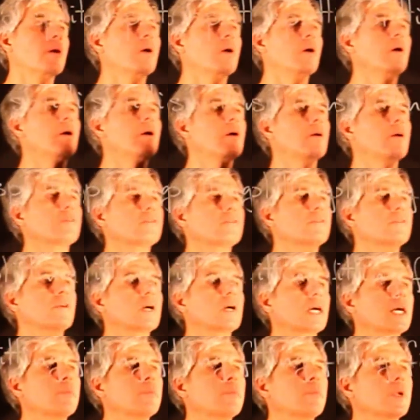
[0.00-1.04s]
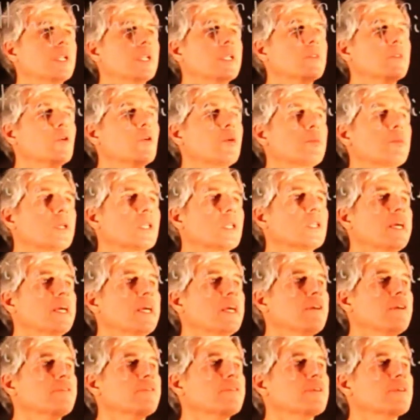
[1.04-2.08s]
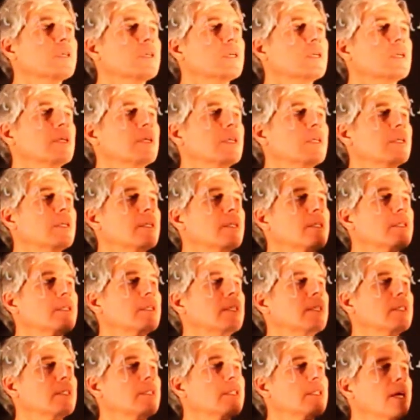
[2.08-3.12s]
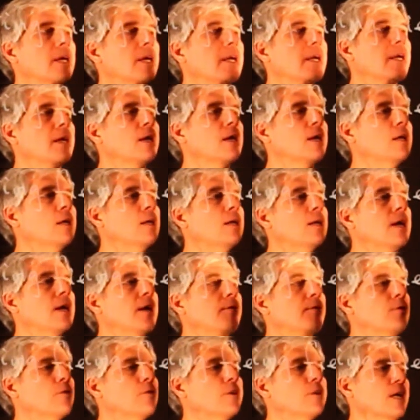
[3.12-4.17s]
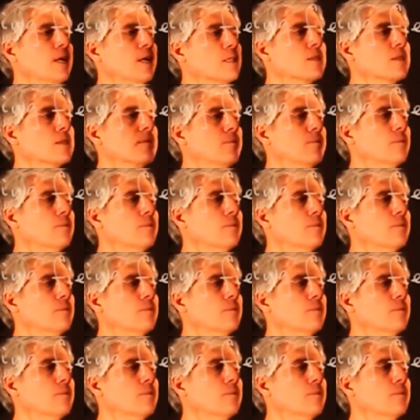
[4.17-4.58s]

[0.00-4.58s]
of a polynomial f in f of x.